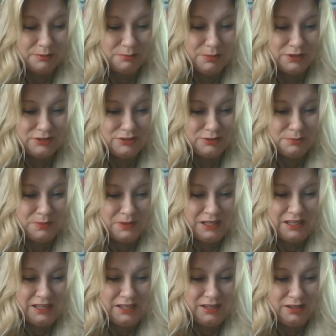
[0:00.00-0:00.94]
but to
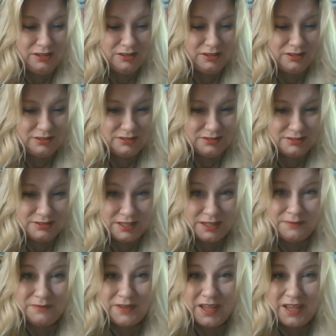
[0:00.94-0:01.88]
be
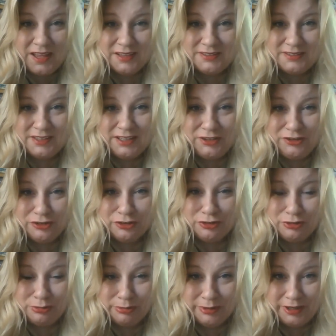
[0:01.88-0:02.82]
steadfast in your
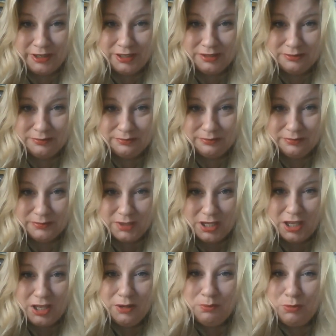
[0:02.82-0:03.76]
career,
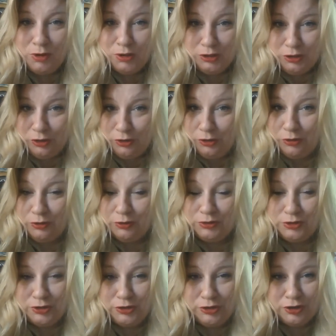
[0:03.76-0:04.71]
but loyal
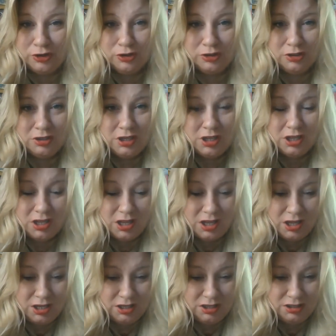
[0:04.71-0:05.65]
to your
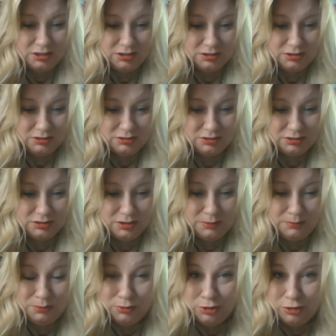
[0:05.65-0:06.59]
uh,
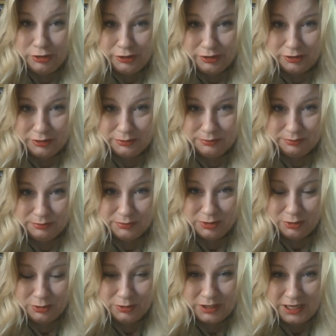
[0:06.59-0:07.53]
employer,
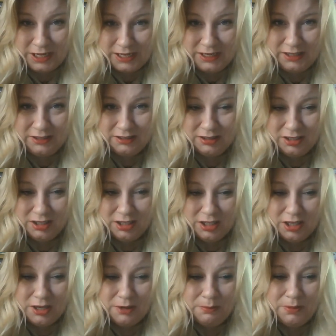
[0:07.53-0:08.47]
okay?
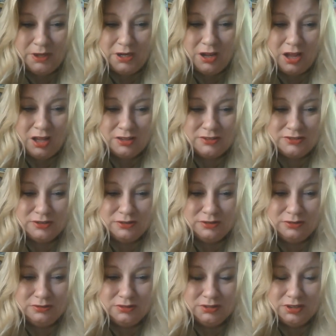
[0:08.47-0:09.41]
But
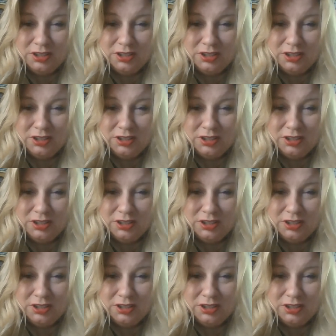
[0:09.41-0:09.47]
also